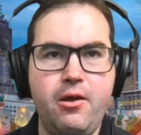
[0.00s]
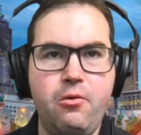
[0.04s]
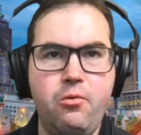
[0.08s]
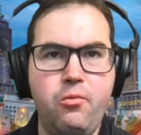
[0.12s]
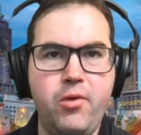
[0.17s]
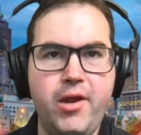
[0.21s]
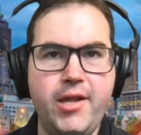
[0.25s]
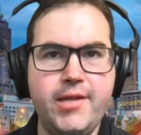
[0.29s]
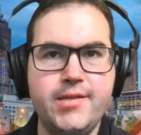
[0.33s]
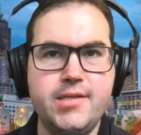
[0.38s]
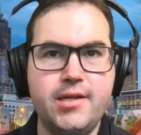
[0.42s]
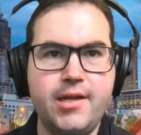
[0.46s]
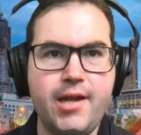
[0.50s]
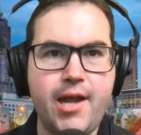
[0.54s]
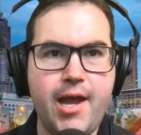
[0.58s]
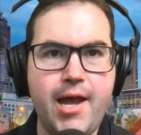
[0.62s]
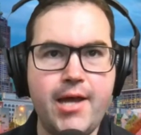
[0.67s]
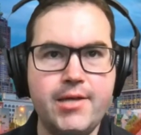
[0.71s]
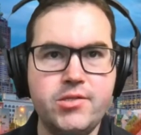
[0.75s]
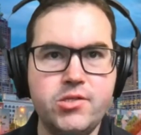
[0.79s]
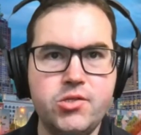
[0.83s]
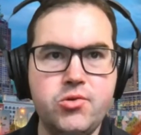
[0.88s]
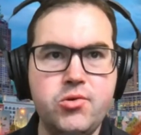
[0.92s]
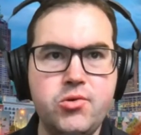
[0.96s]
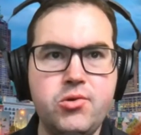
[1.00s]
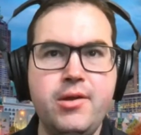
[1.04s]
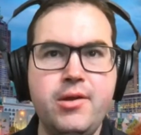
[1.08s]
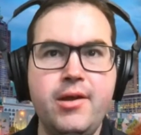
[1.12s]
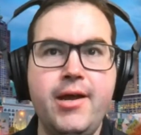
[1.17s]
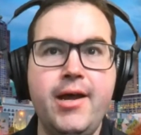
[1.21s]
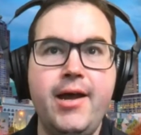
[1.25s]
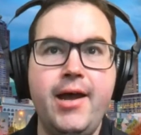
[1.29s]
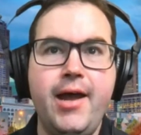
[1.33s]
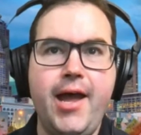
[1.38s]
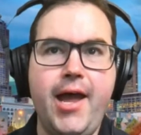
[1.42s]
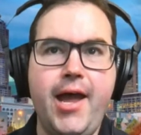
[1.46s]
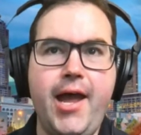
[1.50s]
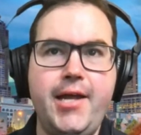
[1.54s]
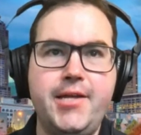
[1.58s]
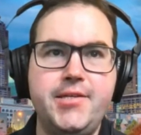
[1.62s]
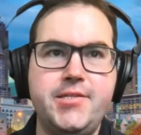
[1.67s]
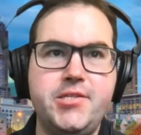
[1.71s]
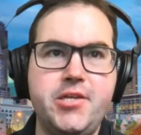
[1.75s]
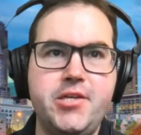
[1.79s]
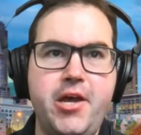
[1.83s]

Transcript: Windsor Castle. As